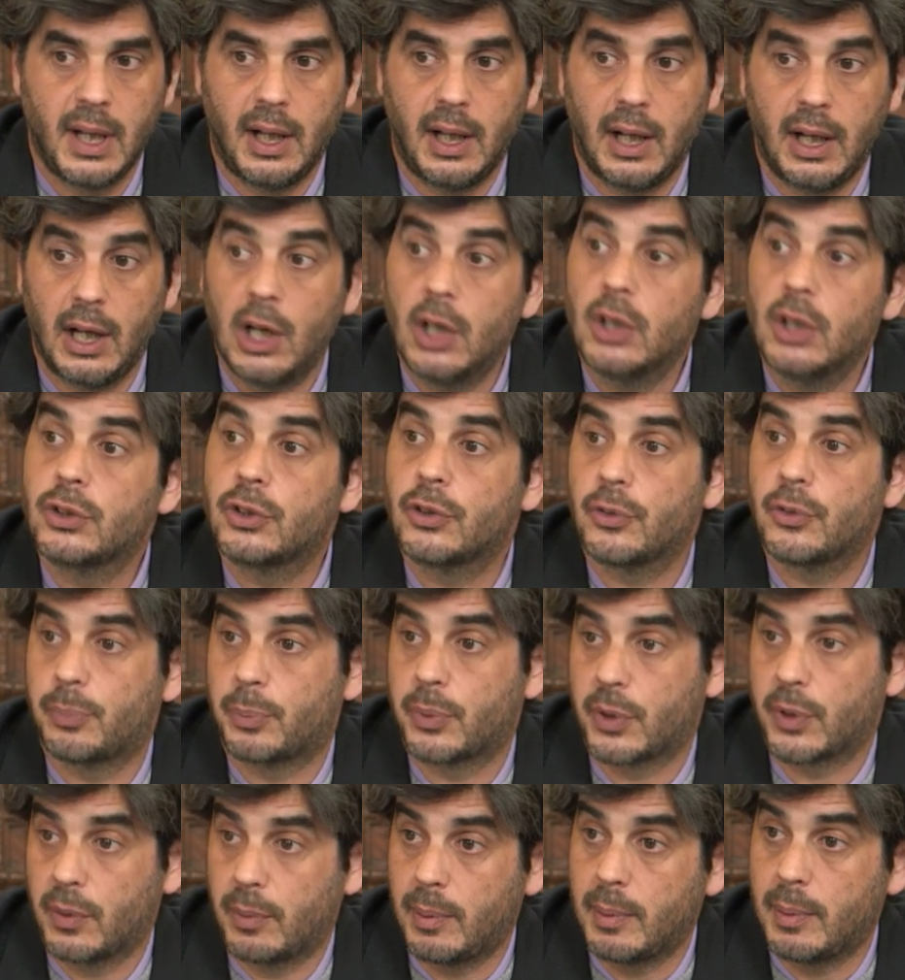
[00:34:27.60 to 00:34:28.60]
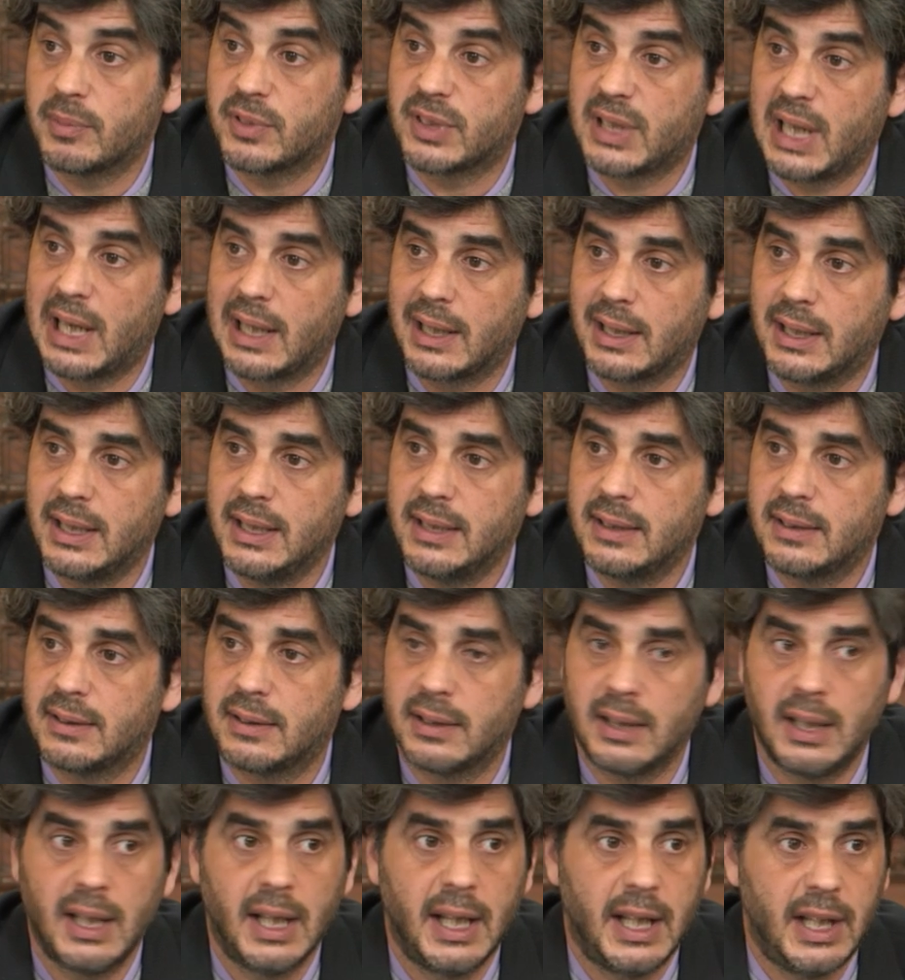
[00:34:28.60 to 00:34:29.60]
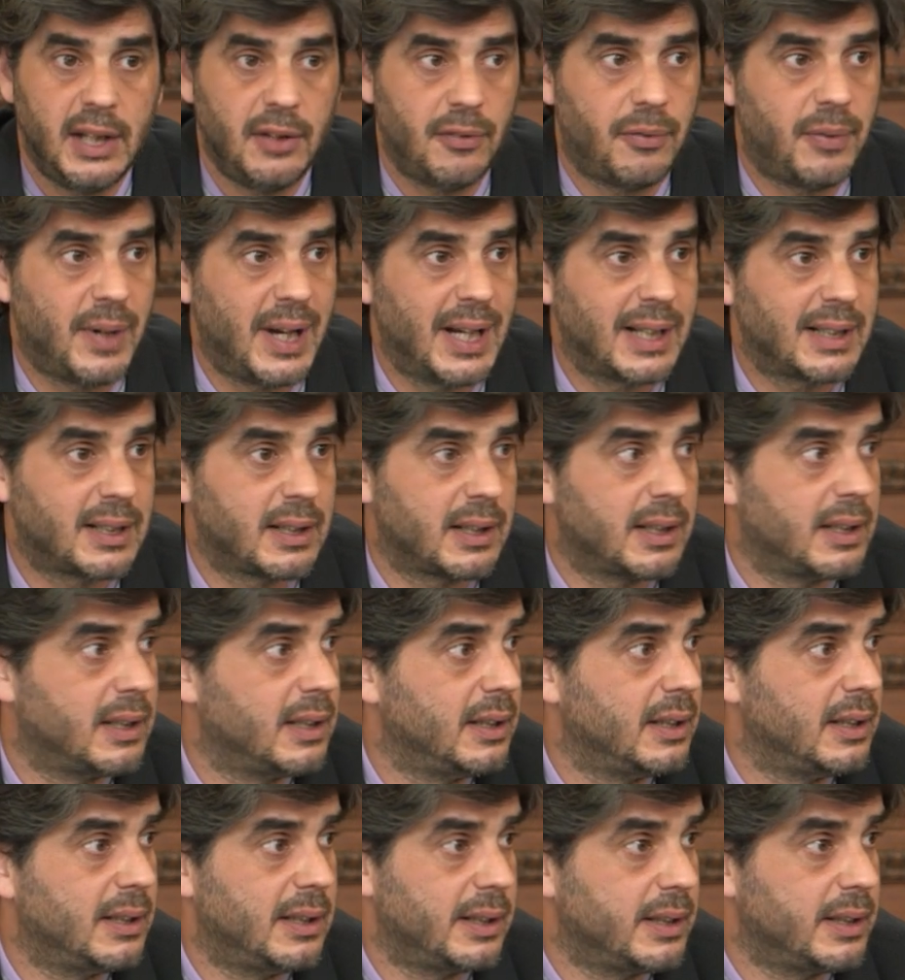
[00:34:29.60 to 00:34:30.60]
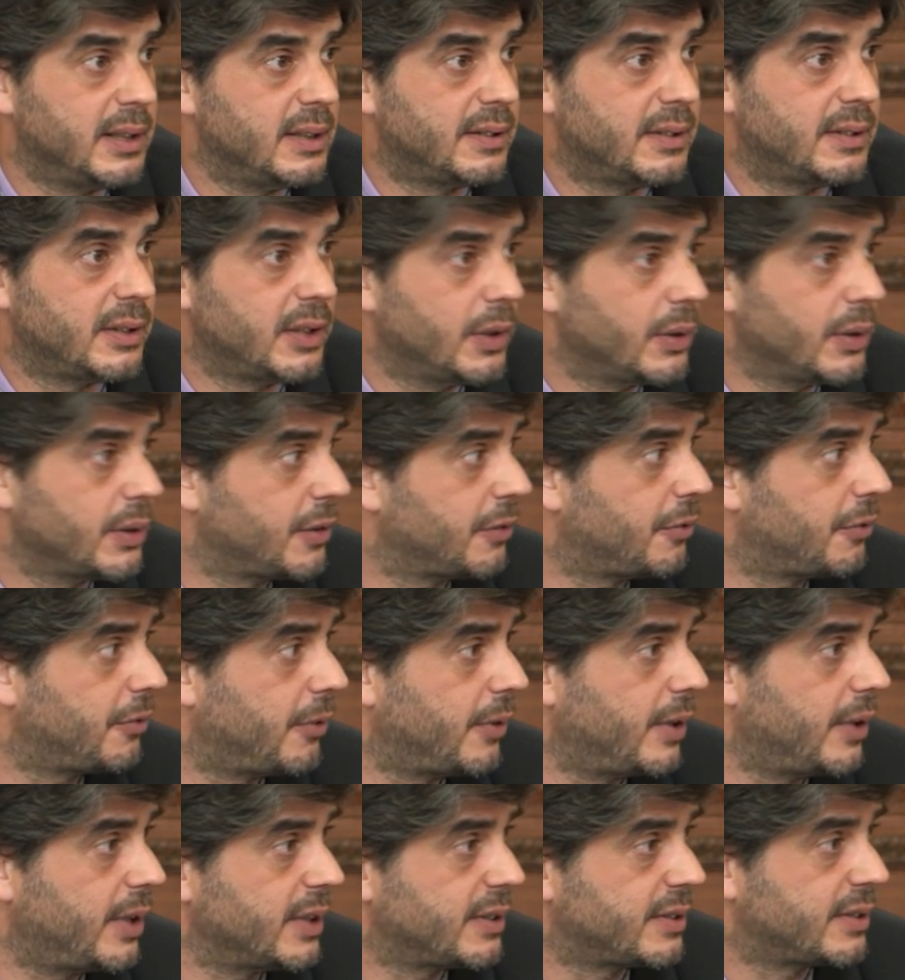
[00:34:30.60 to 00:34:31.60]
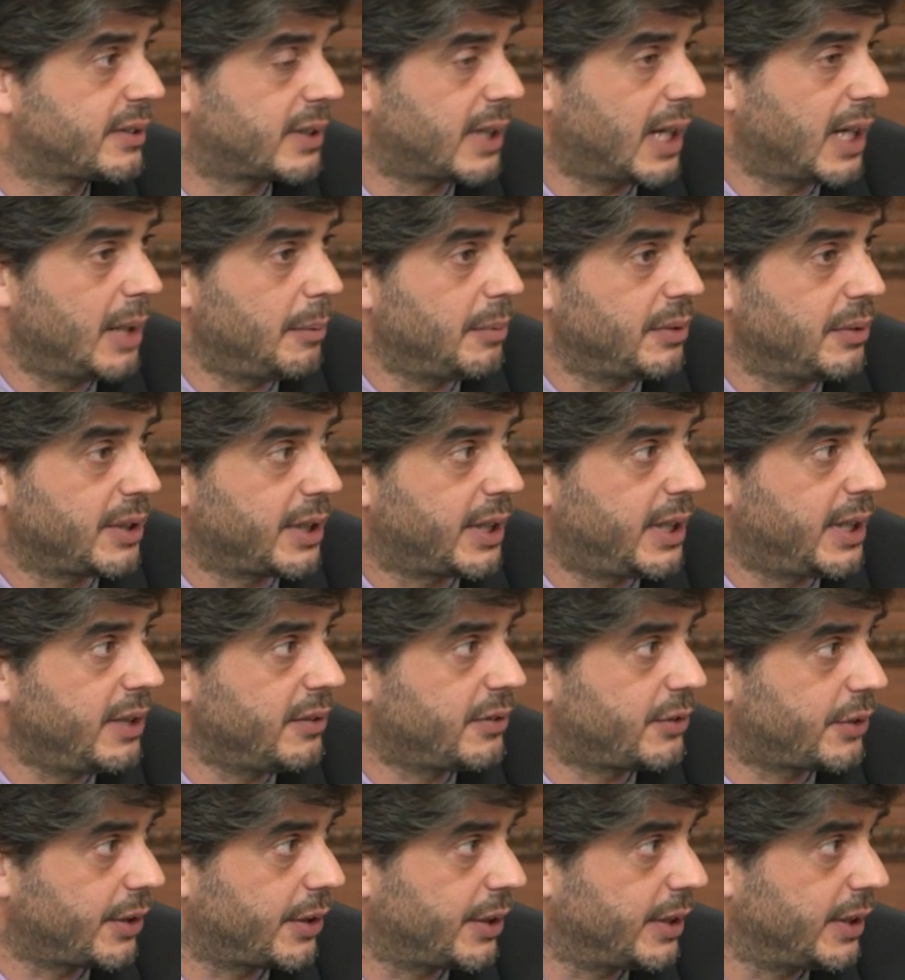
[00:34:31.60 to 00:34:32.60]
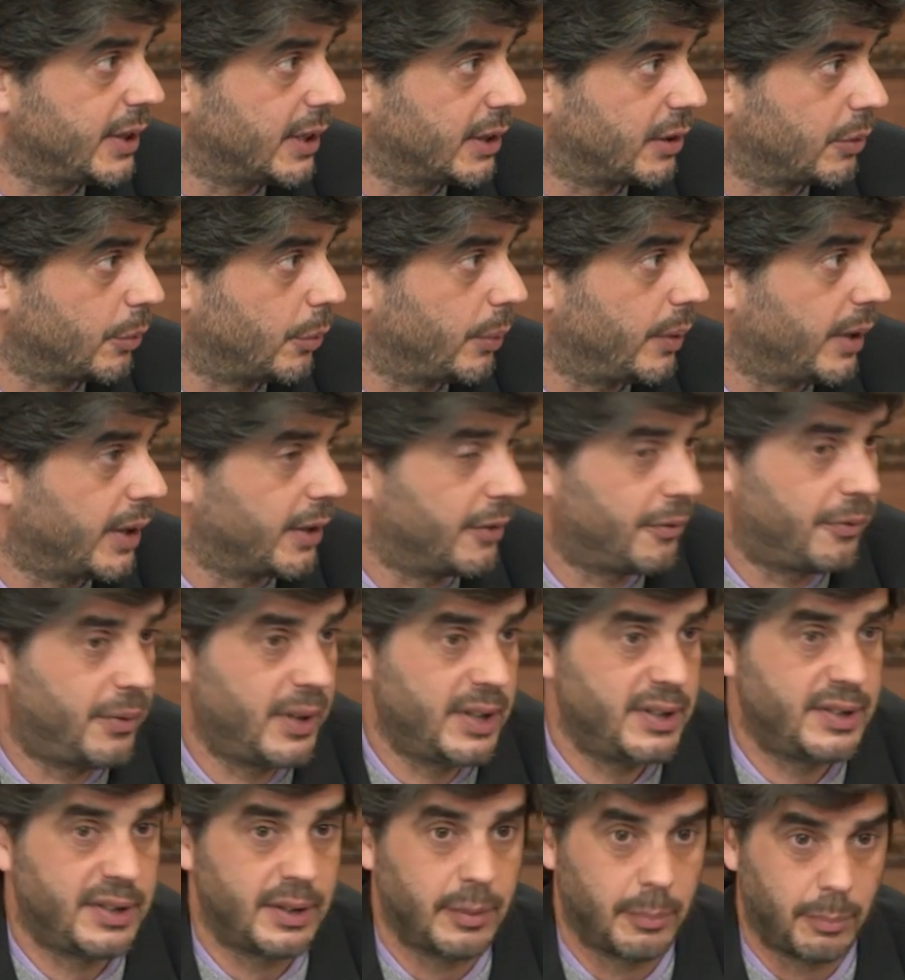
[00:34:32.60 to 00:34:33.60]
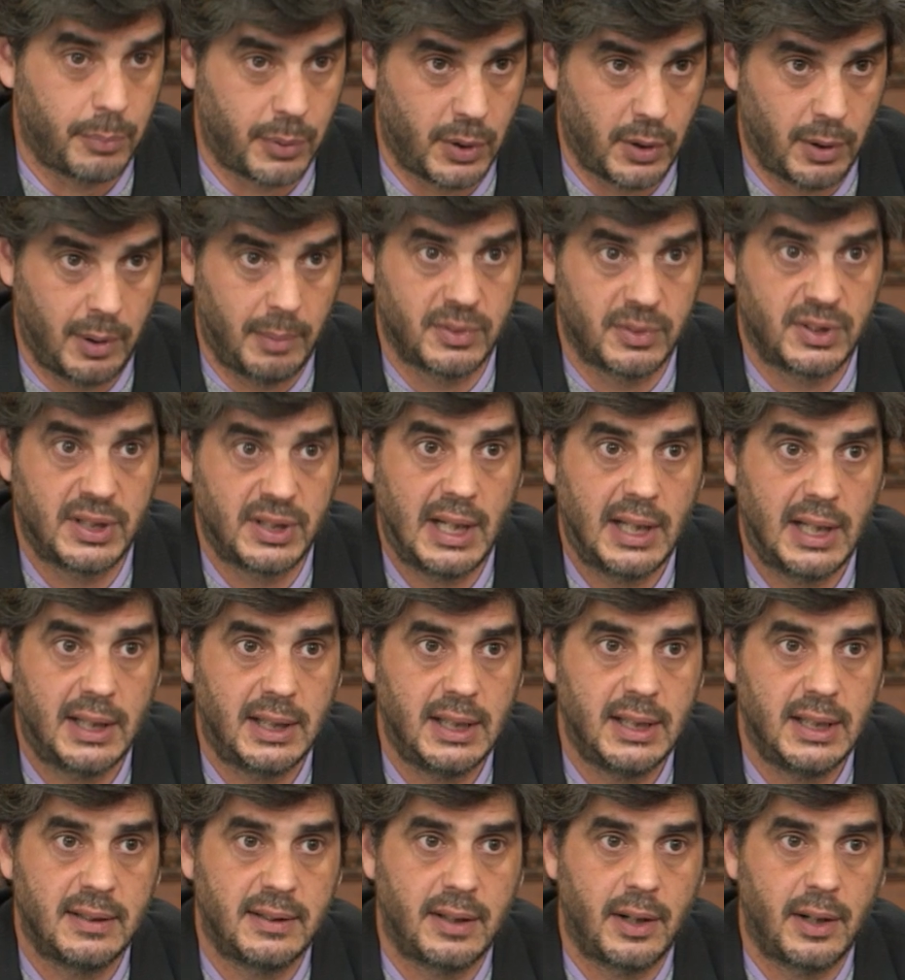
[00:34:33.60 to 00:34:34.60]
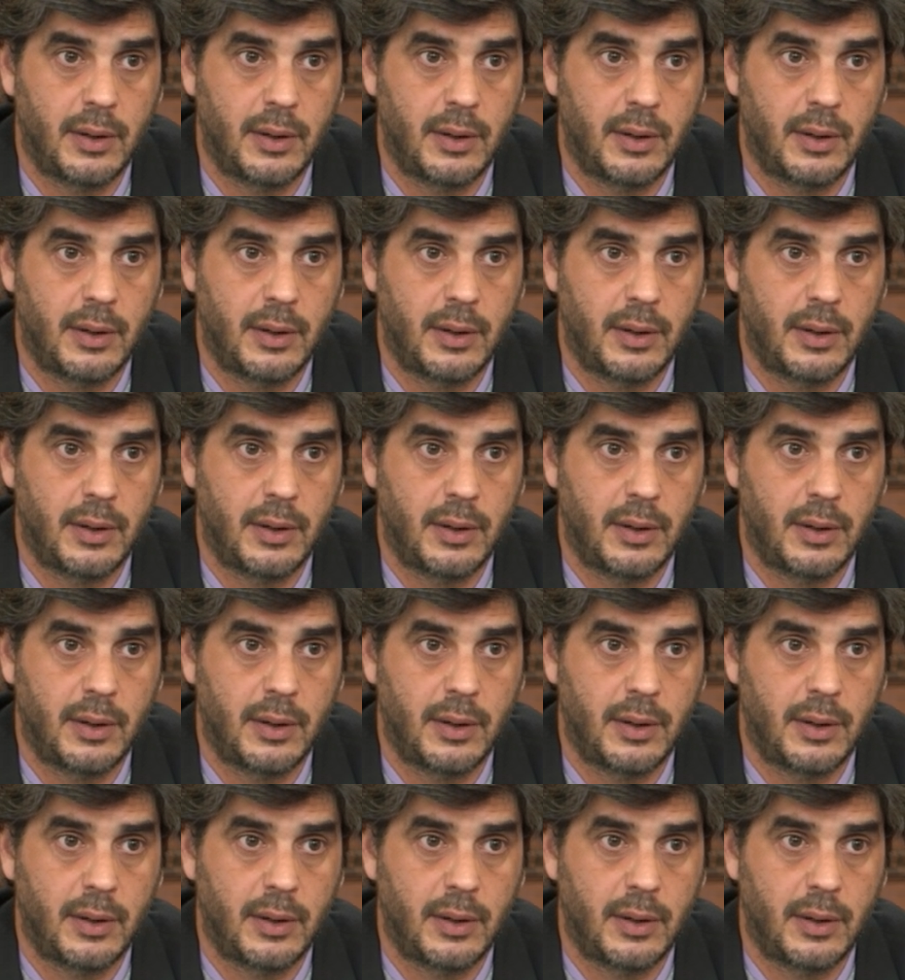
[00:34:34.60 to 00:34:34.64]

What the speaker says: lot of problems like this. In fact, there is not the first time in history that we are facing problems like this.